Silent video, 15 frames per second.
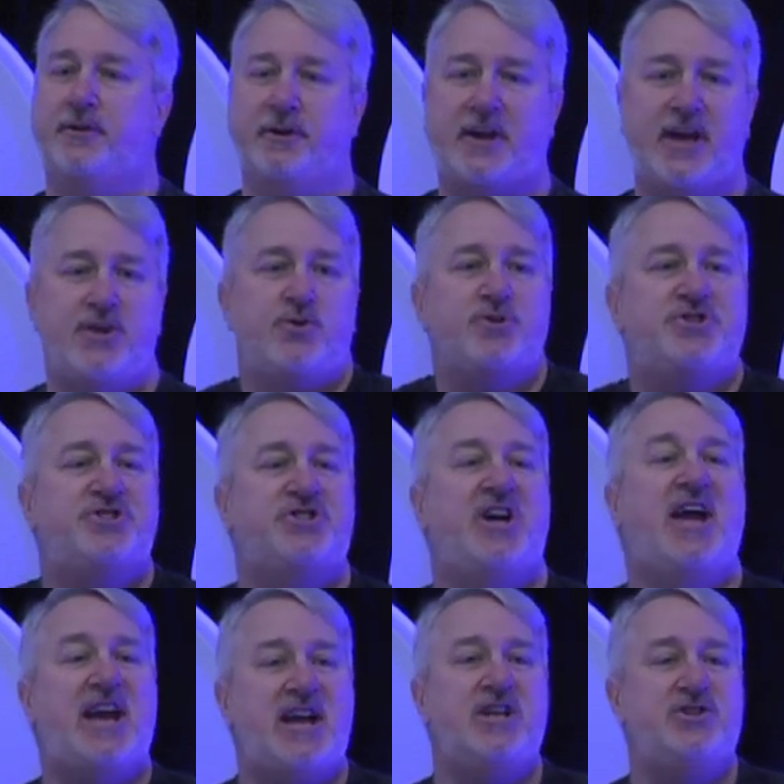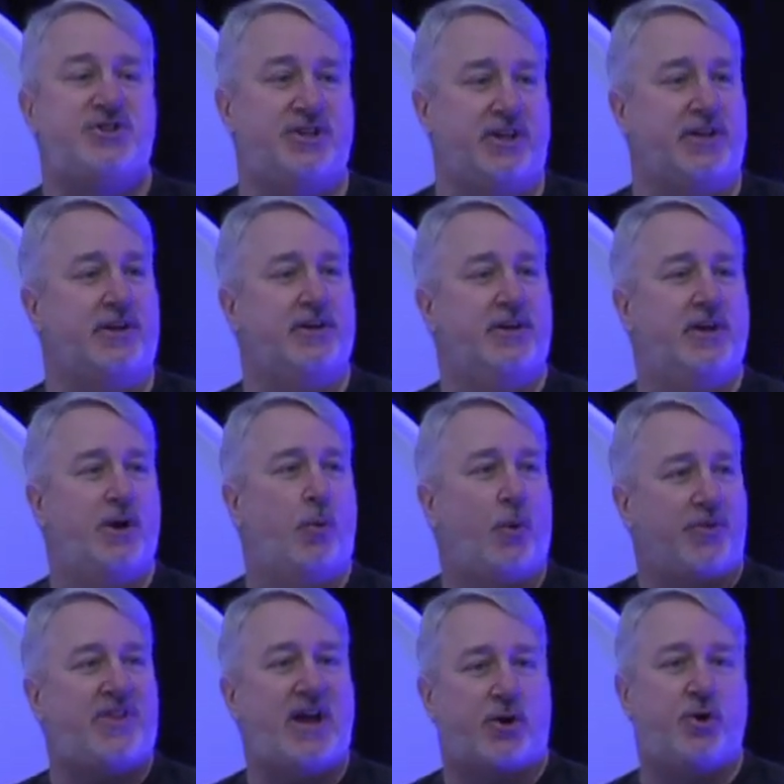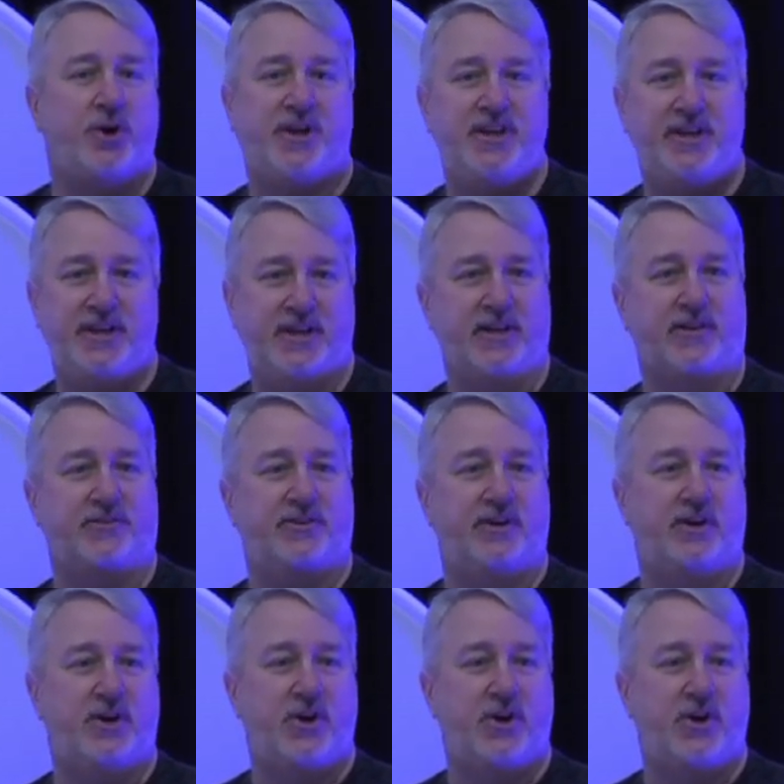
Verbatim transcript: Okay? You're changing what that cookie is.